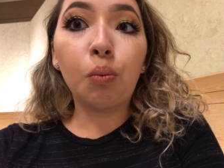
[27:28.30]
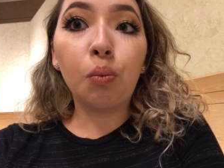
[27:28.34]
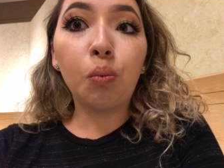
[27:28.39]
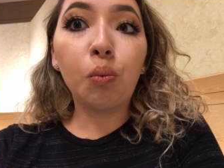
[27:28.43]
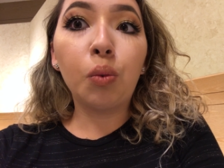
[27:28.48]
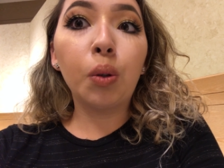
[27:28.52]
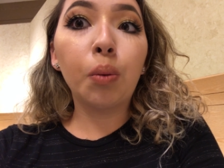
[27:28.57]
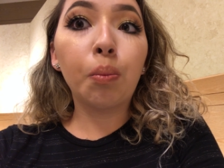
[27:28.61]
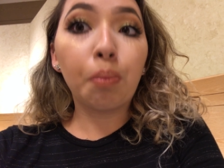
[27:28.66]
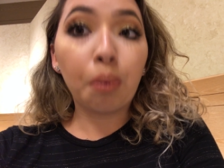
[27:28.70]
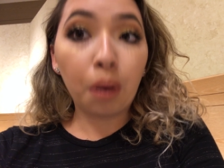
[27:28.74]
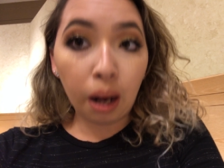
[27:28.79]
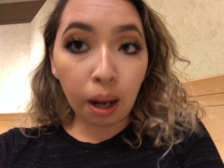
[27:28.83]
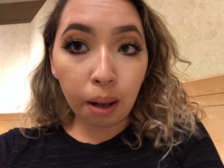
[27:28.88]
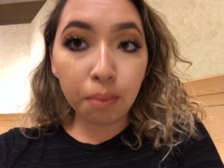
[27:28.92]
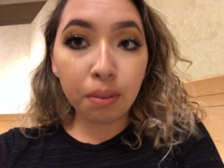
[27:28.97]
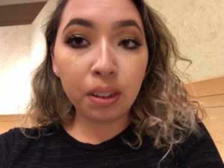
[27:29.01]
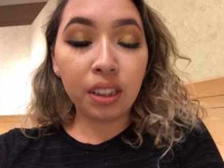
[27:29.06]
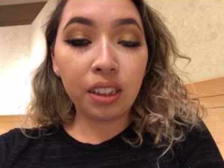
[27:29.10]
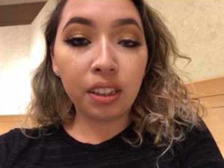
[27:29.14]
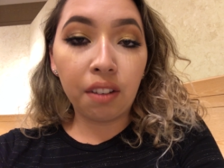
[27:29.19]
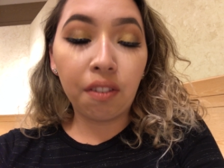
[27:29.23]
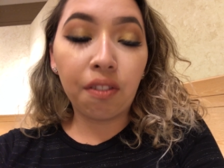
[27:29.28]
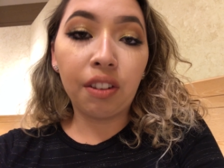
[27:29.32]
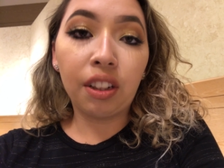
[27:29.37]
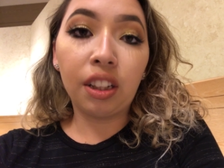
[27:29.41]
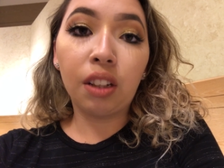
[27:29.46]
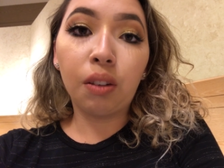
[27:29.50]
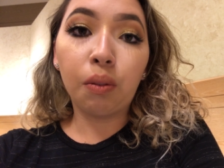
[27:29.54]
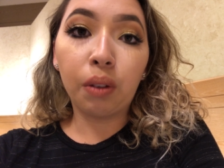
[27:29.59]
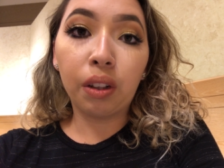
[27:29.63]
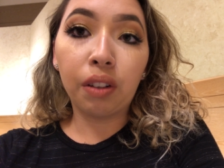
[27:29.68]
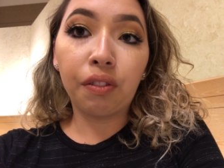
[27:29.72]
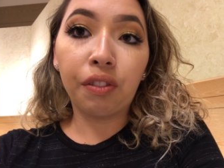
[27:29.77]
will probably
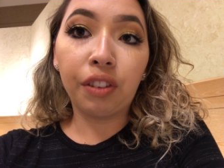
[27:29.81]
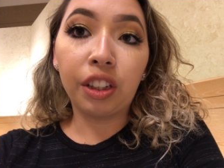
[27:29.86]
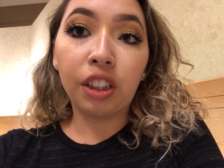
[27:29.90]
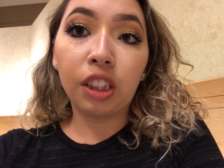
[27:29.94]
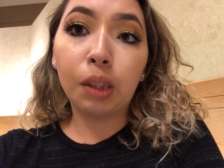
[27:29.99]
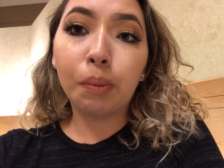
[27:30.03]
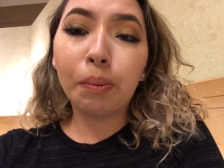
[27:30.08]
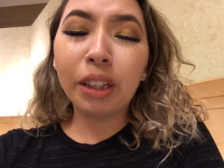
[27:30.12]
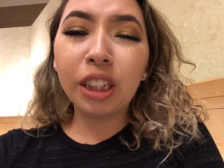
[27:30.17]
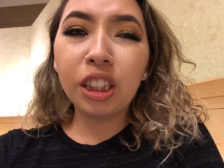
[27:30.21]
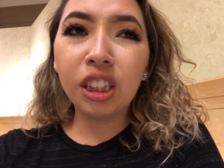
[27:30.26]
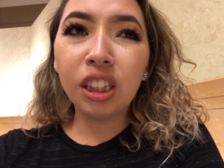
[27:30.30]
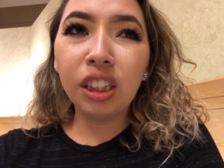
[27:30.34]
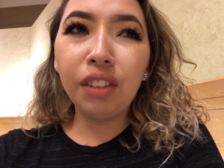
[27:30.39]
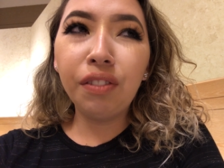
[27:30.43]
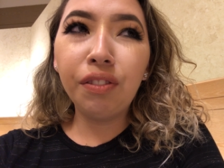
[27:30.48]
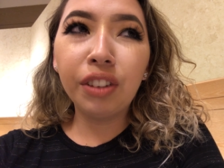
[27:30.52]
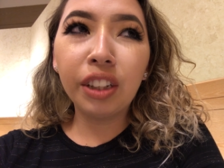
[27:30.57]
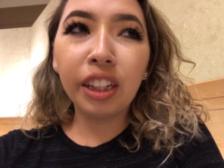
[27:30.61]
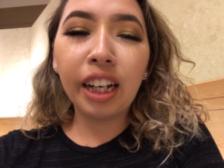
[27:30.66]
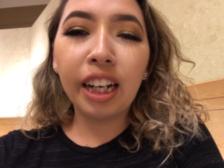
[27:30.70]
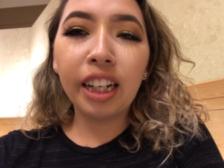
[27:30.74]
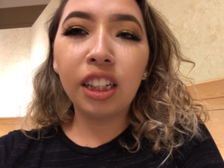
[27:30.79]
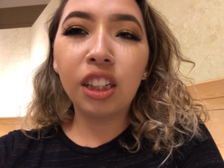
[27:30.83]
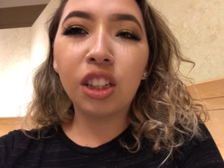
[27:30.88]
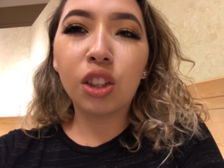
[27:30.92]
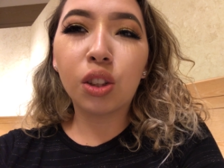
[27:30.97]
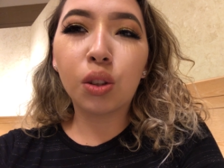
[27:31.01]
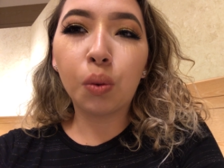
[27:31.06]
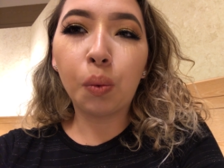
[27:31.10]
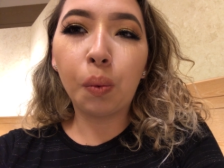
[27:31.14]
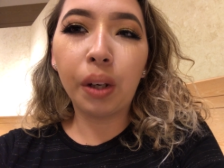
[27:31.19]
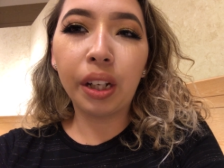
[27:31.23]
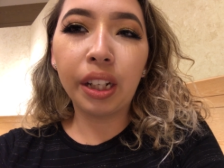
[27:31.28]
definitely work for you, especially if you're kind of
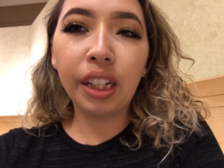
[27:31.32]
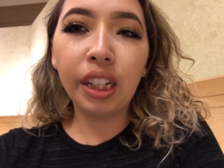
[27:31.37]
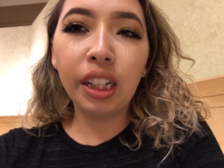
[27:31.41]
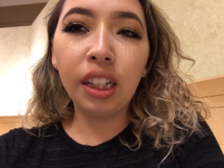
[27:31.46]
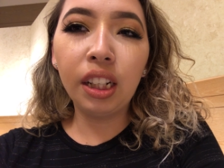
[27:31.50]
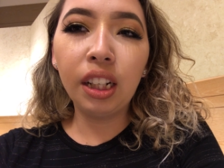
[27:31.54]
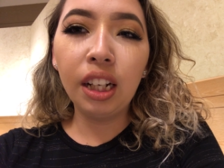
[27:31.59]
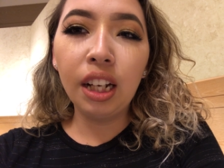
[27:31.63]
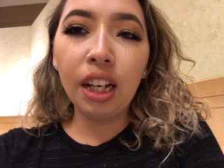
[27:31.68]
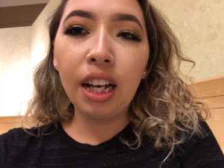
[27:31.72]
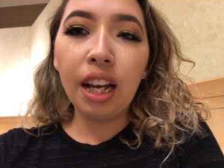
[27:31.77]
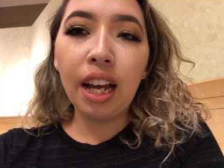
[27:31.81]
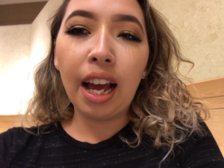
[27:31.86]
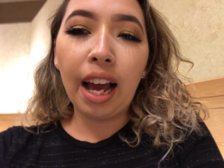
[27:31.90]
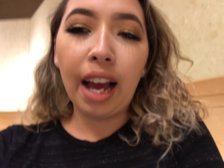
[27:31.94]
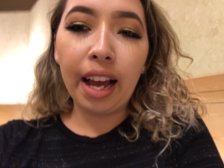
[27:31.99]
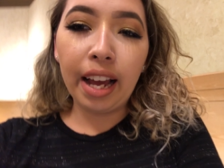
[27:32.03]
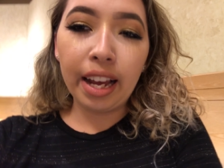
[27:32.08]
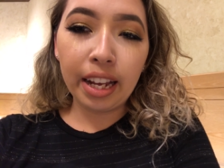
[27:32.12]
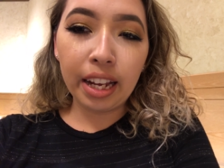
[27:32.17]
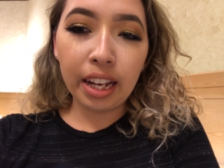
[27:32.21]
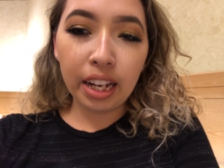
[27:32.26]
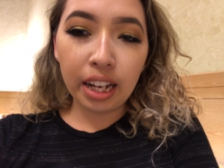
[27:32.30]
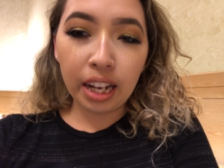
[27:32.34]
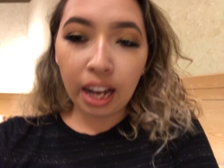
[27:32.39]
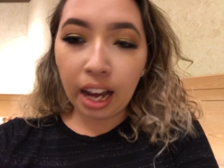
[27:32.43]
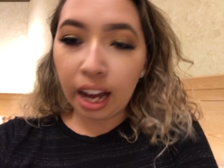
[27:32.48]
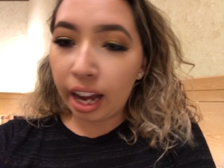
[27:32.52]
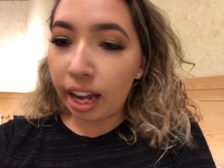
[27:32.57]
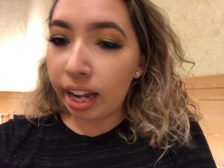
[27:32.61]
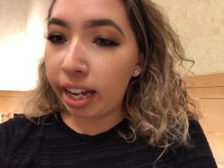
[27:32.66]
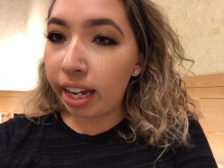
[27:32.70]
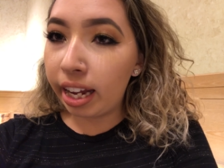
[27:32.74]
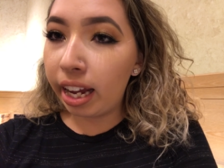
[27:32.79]
sweating.
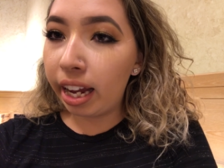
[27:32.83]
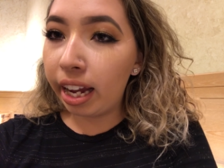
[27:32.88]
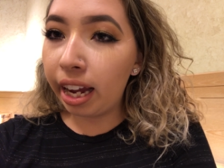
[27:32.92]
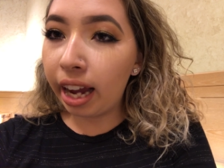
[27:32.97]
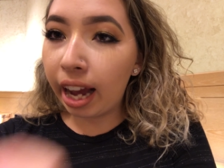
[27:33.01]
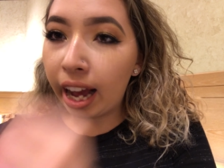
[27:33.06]
It